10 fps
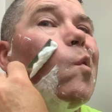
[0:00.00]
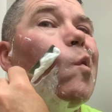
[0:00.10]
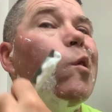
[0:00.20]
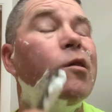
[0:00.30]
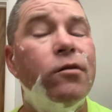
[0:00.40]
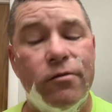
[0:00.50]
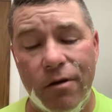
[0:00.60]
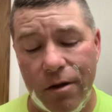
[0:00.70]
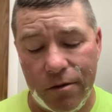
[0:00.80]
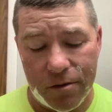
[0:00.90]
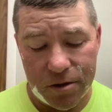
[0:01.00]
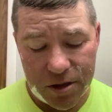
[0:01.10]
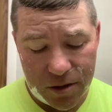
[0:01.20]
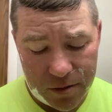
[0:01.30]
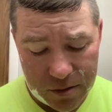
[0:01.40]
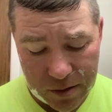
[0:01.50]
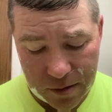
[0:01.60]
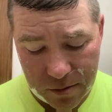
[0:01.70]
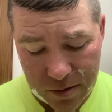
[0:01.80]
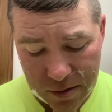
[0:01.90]
it is rather ingenious
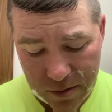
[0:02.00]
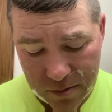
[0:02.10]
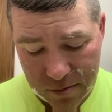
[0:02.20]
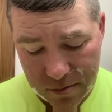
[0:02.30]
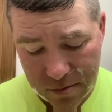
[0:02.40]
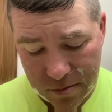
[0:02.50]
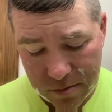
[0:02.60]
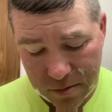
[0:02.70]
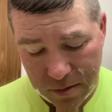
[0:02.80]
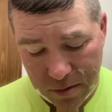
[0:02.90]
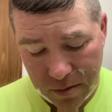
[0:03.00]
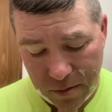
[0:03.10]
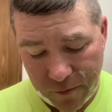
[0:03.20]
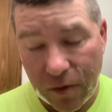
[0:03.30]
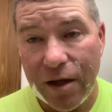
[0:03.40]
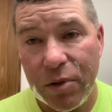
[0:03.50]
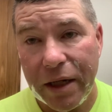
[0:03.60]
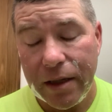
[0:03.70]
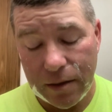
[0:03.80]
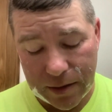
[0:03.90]
how they fly back
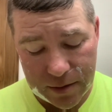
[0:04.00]
and land